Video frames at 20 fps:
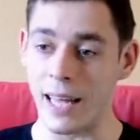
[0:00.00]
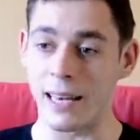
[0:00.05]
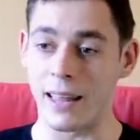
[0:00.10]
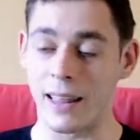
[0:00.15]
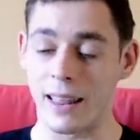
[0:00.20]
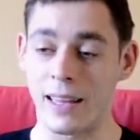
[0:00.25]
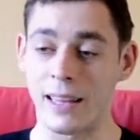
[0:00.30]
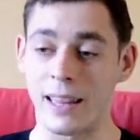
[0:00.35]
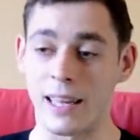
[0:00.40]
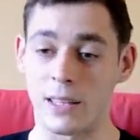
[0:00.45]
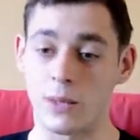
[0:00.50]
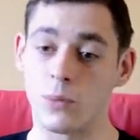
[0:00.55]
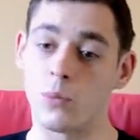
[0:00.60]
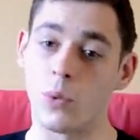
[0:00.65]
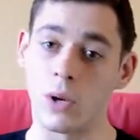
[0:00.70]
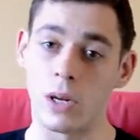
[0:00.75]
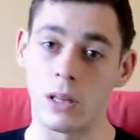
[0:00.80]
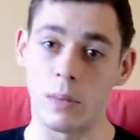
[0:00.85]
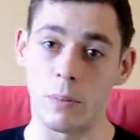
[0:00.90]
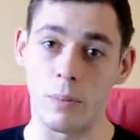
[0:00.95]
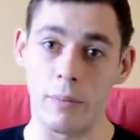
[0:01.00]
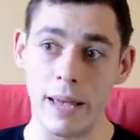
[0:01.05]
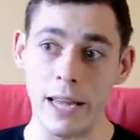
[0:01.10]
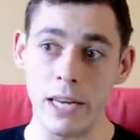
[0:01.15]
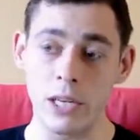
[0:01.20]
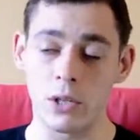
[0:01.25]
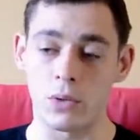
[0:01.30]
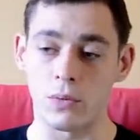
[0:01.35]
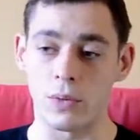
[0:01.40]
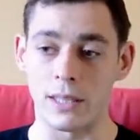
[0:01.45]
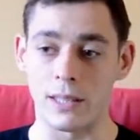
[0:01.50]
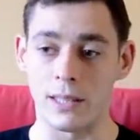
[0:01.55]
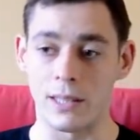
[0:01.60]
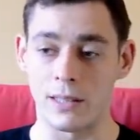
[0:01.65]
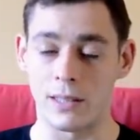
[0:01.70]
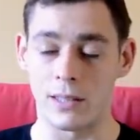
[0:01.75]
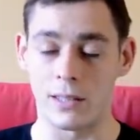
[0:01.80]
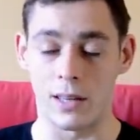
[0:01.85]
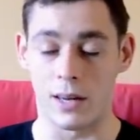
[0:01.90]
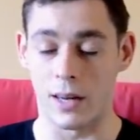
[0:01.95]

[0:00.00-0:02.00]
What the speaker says: And I think that's one of the major reasons,